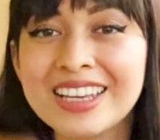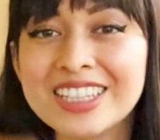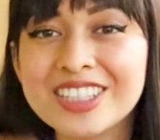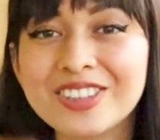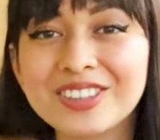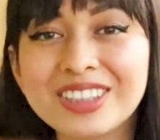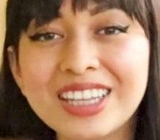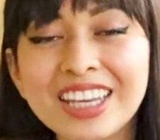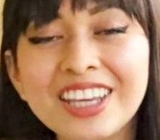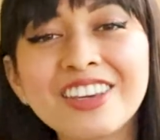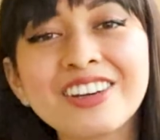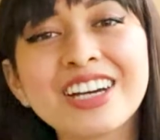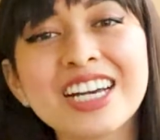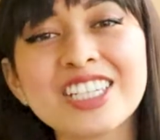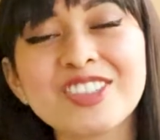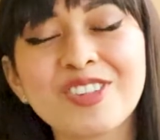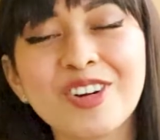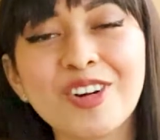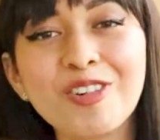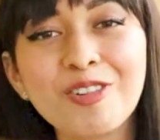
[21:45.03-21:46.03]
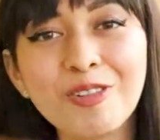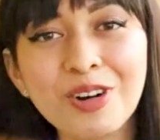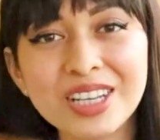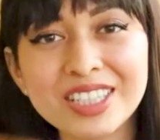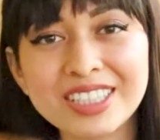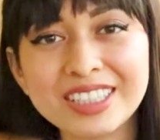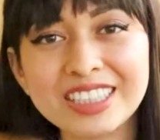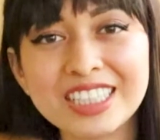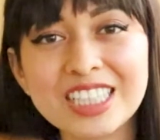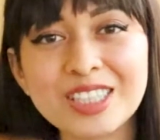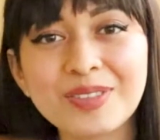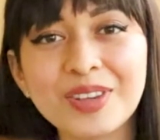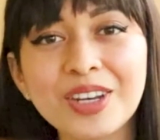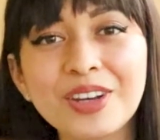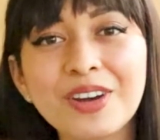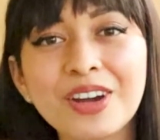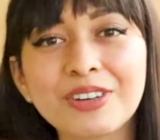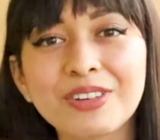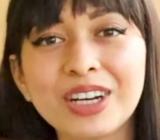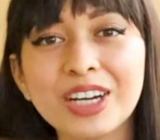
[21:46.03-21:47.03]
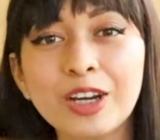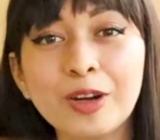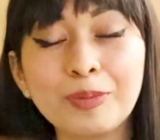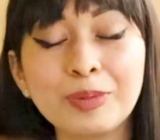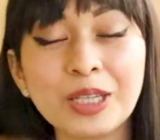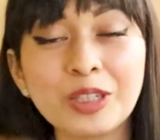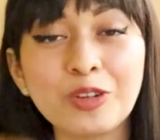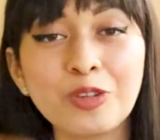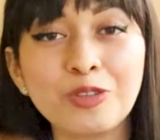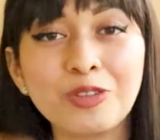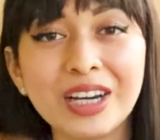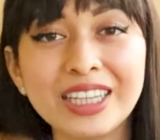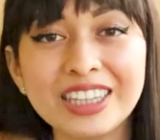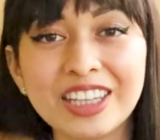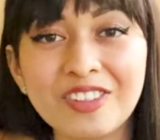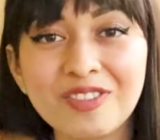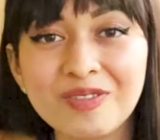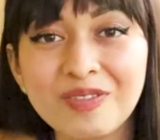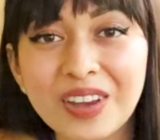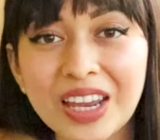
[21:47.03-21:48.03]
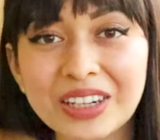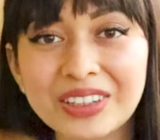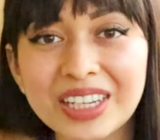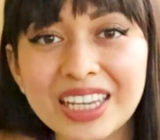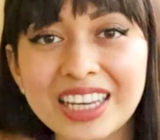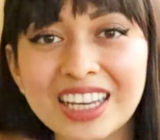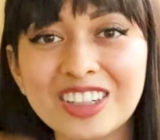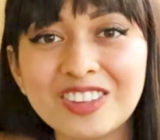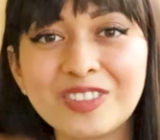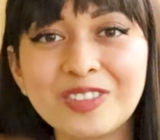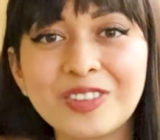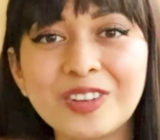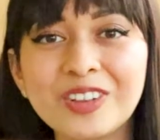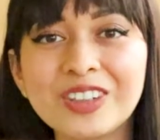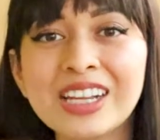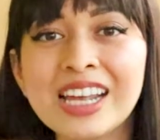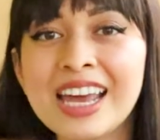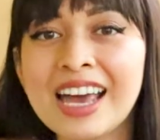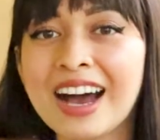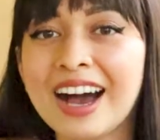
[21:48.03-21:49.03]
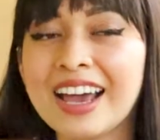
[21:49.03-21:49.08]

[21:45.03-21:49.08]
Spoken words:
So thank you guys for watching this video. I really hope that you find it very helpful.